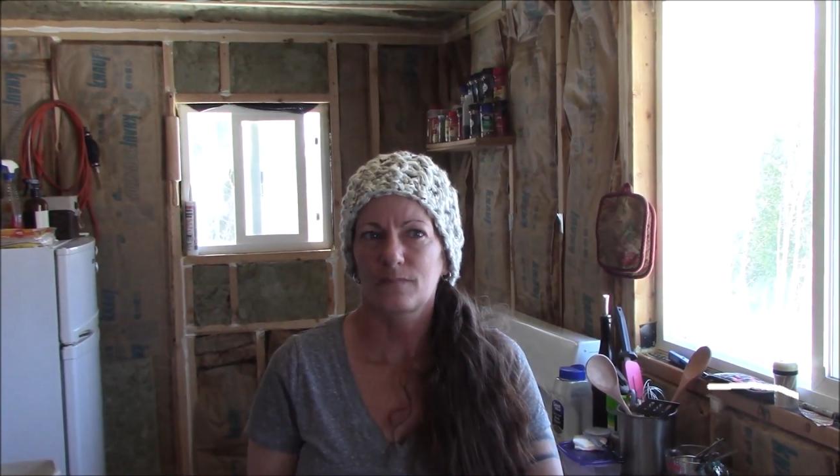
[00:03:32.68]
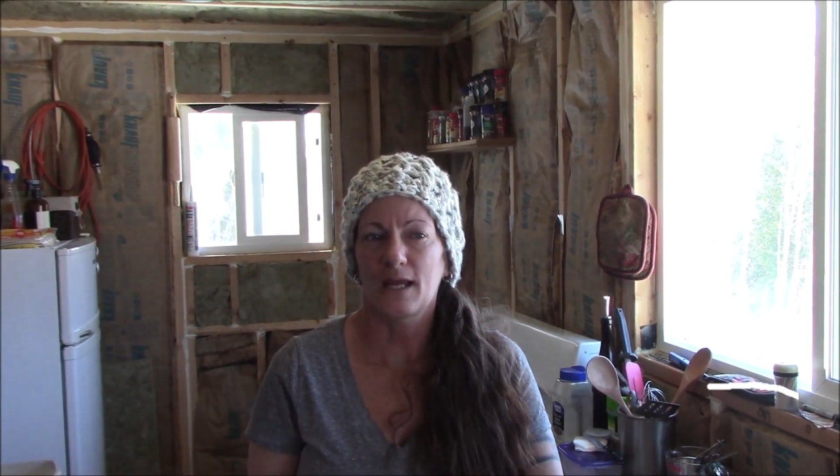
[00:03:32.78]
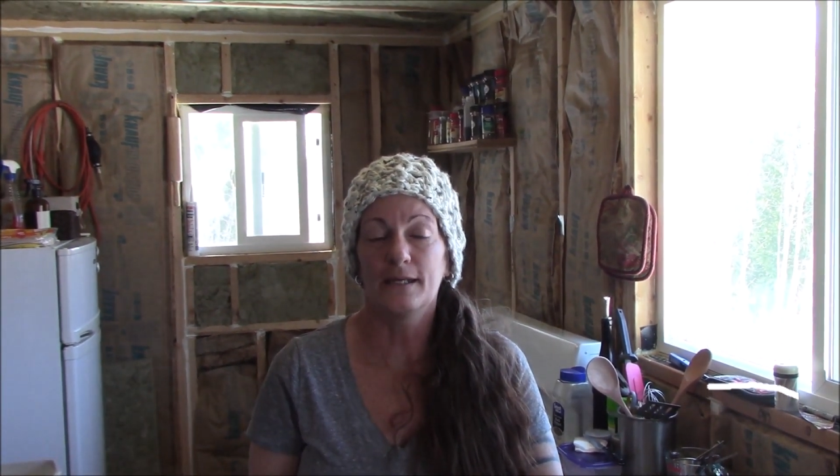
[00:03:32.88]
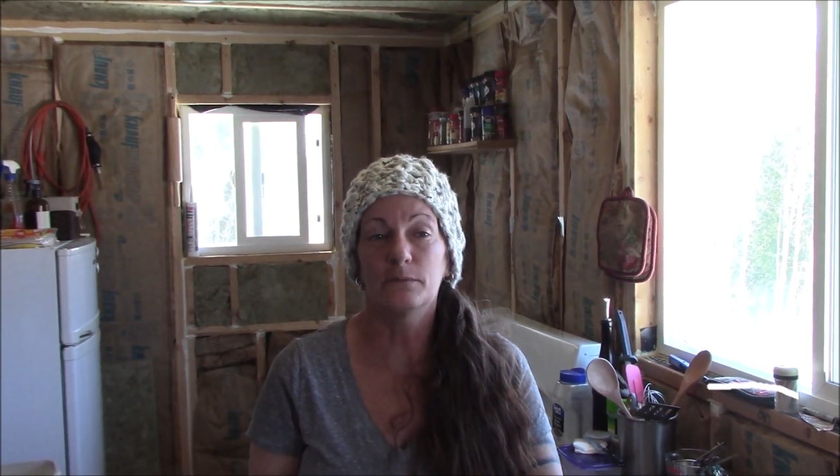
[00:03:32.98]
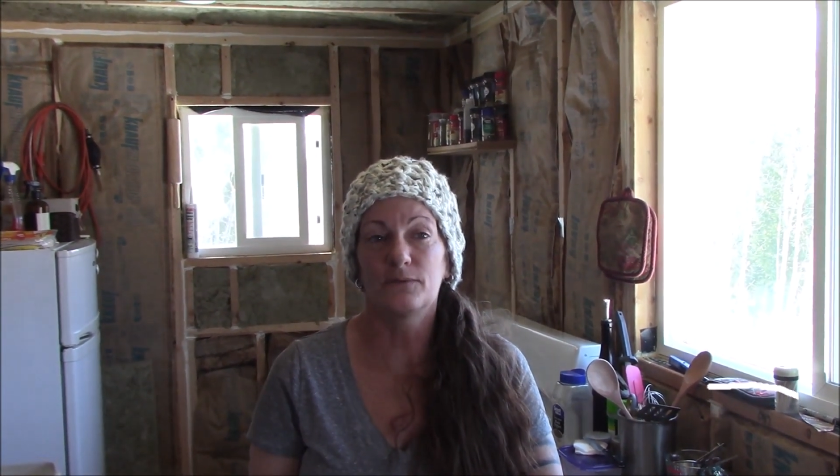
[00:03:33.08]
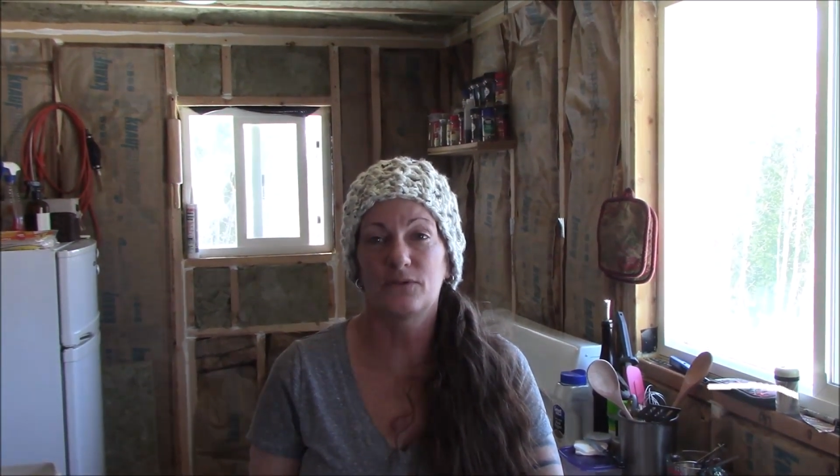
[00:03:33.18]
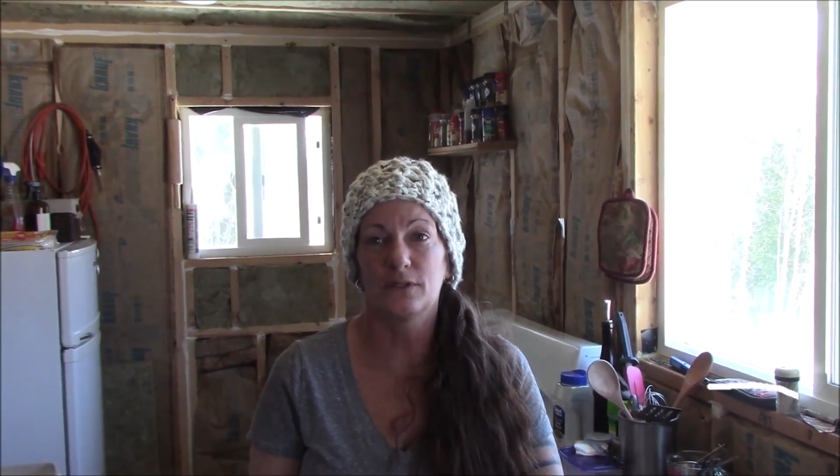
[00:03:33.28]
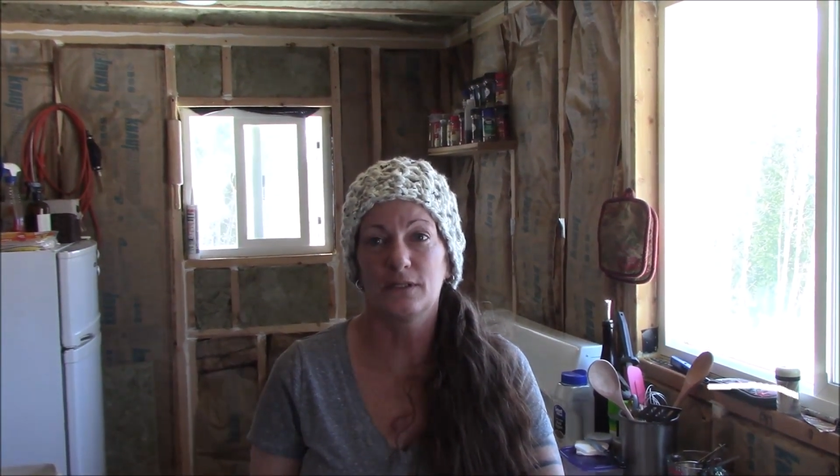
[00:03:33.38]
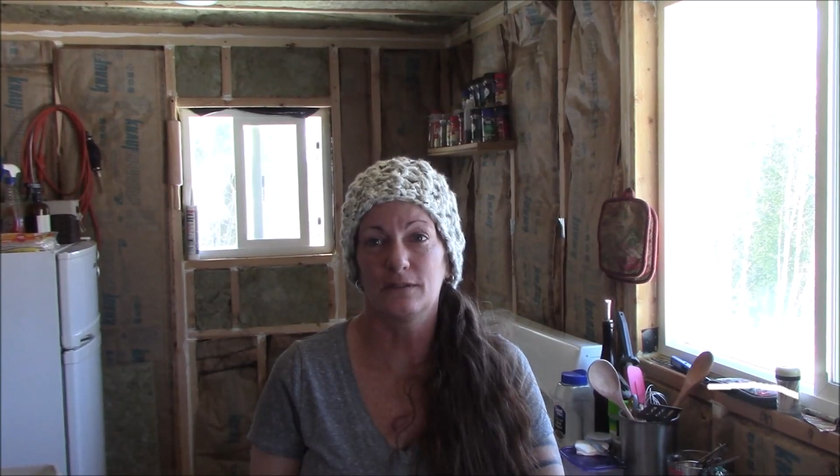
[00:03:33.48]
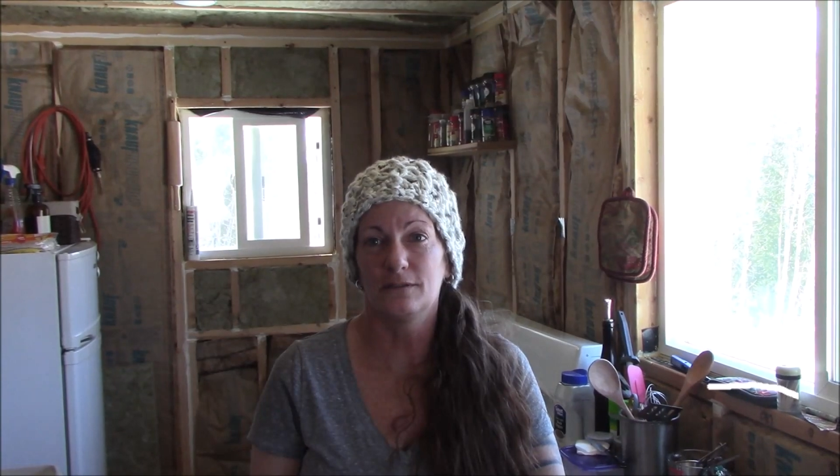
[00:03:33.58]
I think it was
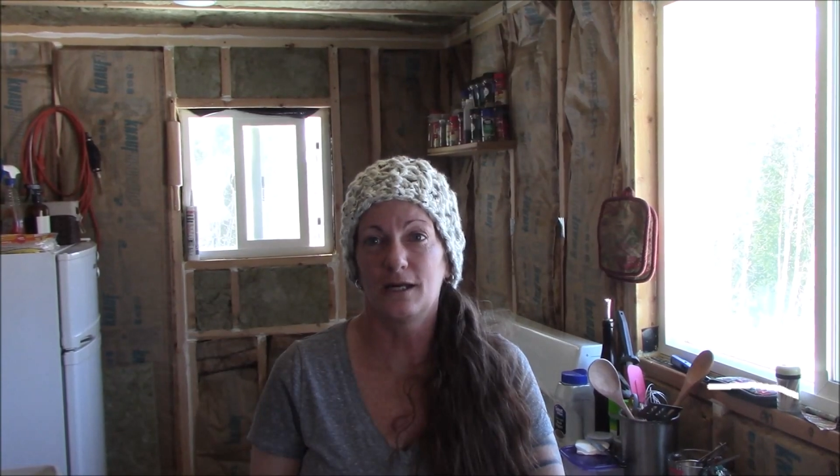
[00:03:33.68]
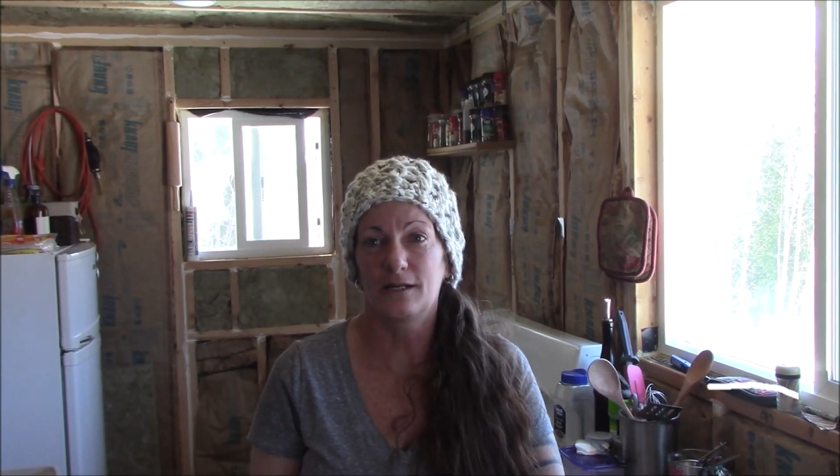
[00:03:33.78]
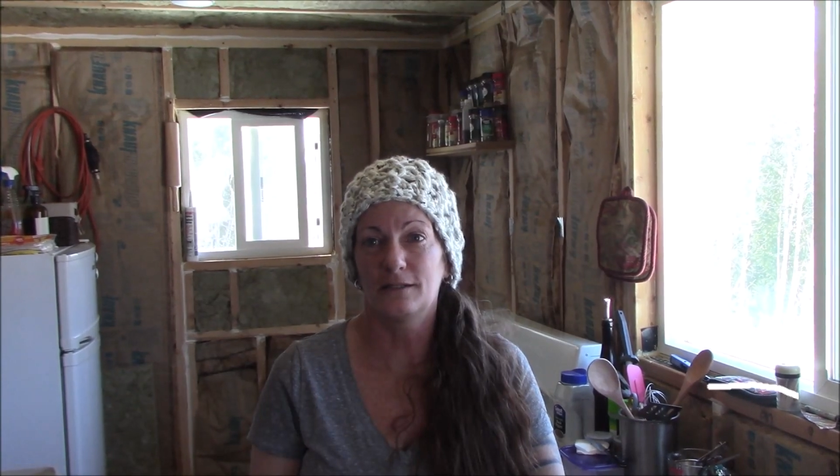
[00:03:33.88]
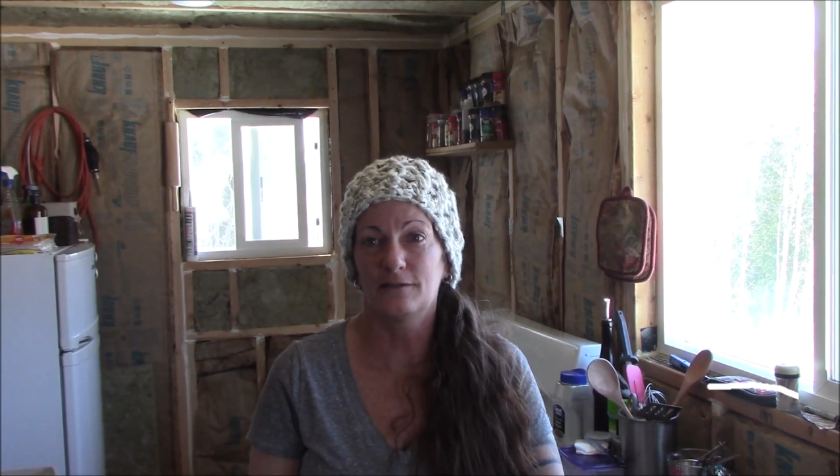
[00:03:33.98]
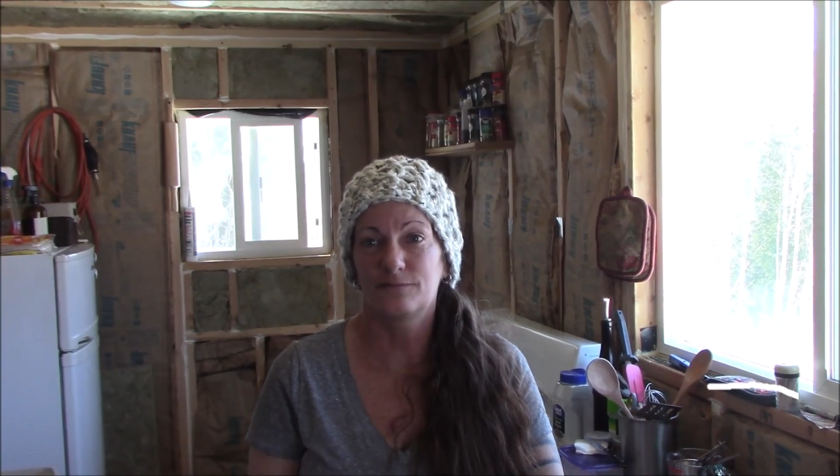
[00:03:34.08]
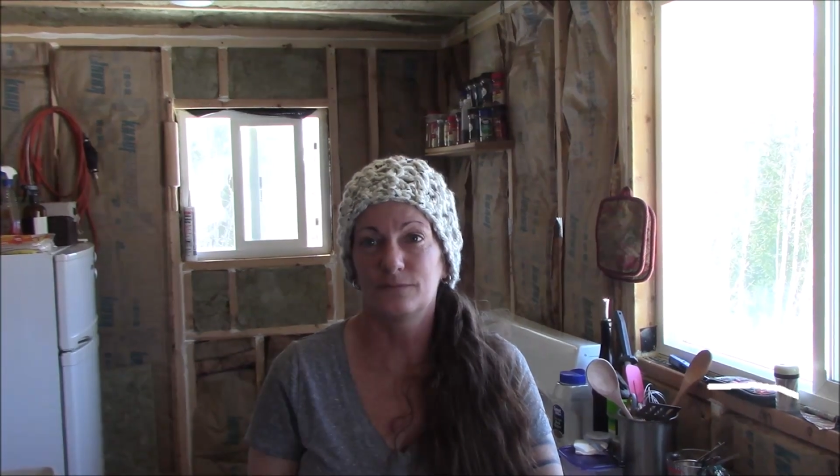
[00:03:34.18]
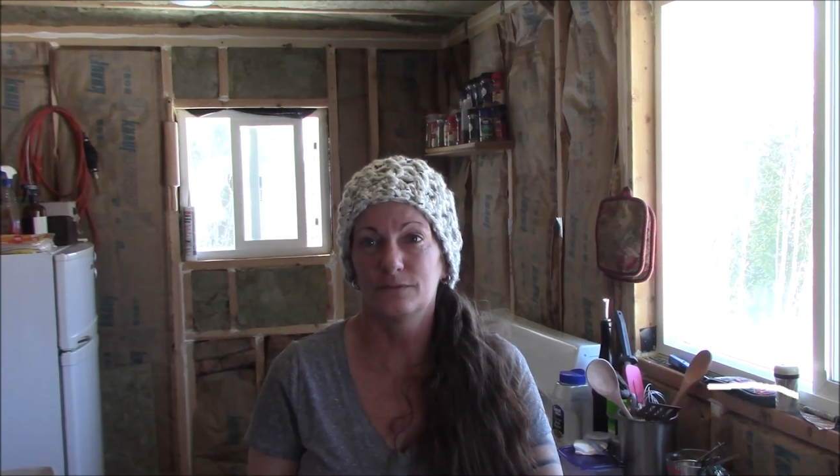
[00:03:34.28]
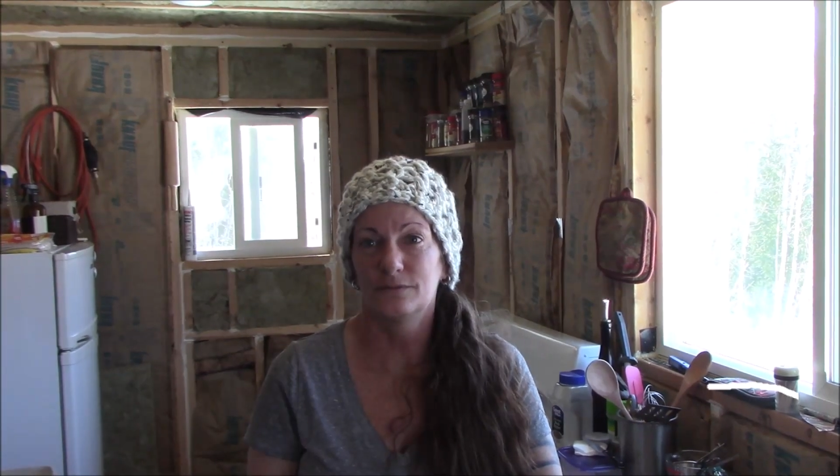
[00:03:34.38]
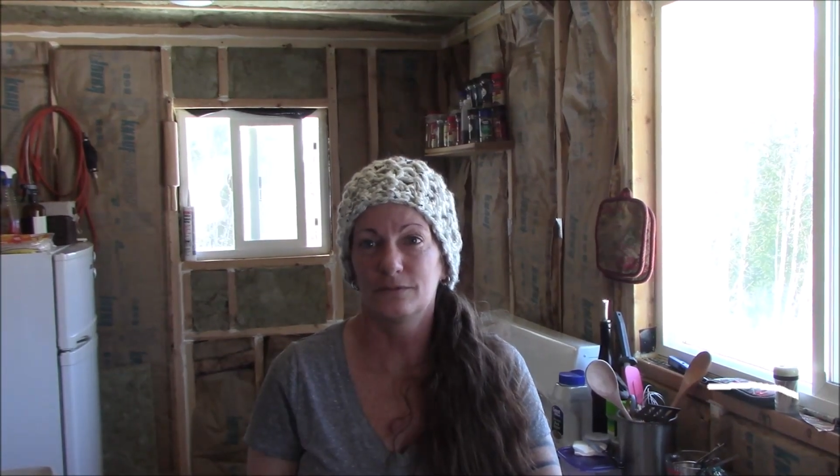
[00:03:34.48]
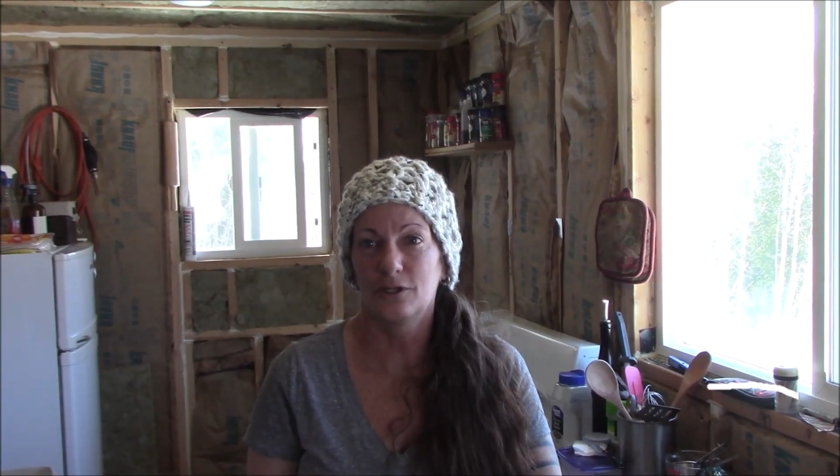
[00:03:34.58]
not enough
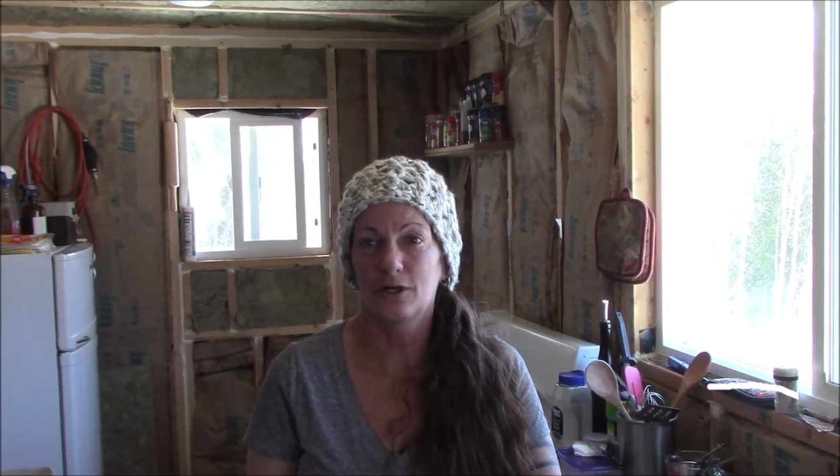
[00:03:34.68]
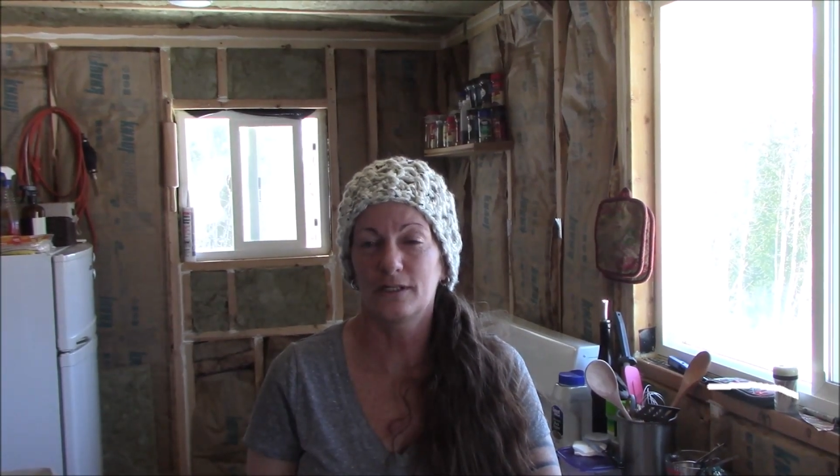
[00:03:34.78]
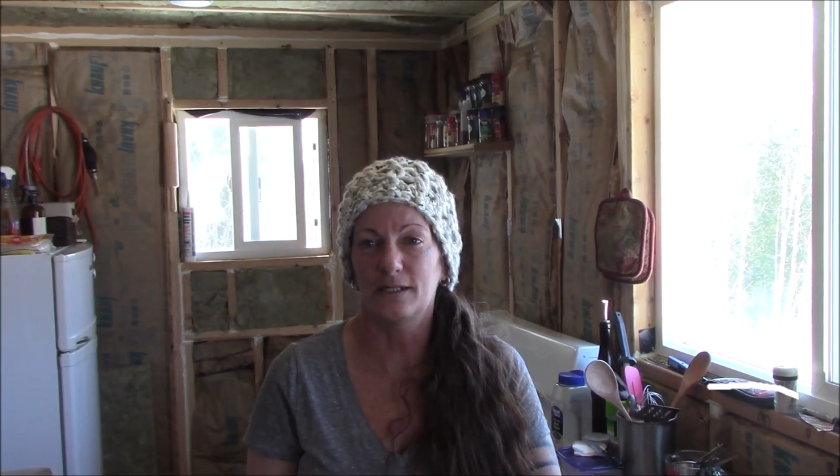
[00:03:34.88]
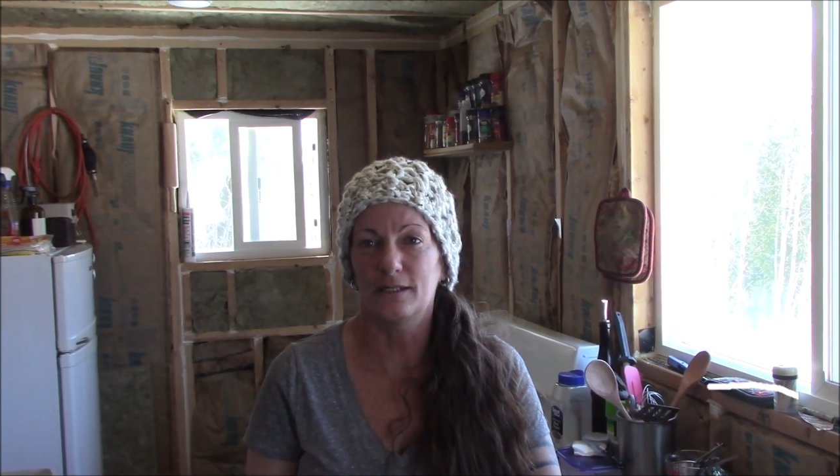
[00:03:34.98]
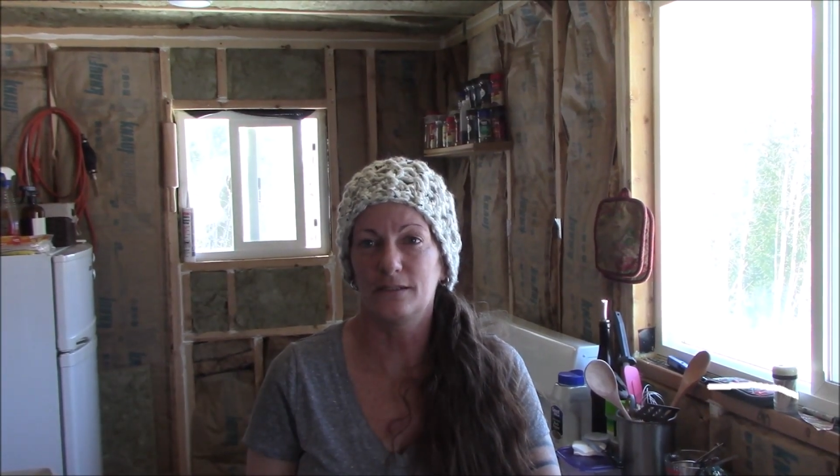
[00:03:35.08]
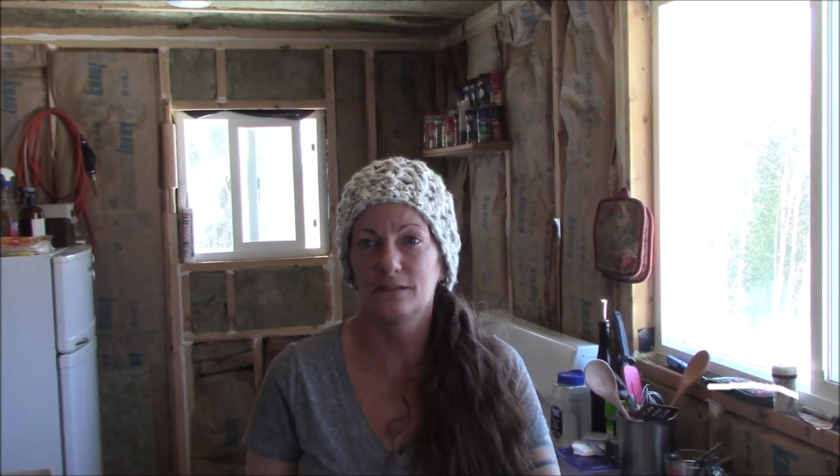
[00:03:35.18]
lard in it.